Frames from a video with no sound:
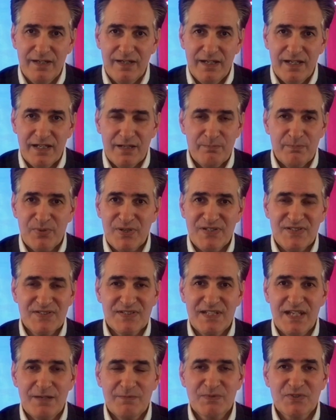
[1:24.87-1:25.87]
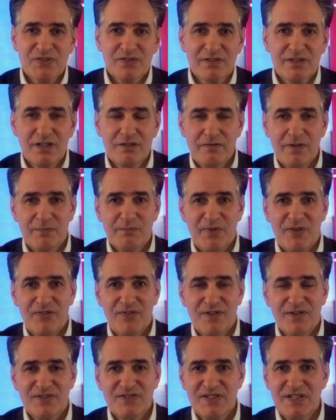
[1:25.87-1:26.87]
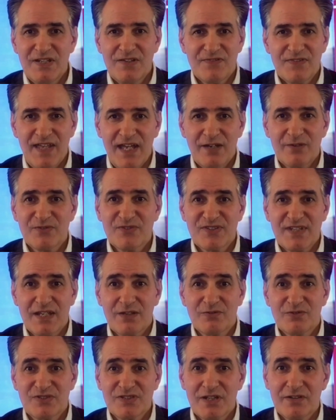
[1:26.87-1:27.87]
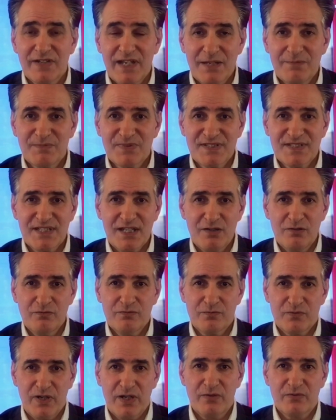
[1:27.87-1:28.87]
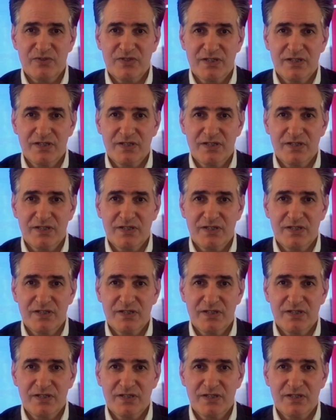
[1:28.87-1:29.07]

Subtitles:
In a press statement on November 13th, the Health Secretary himself wrote,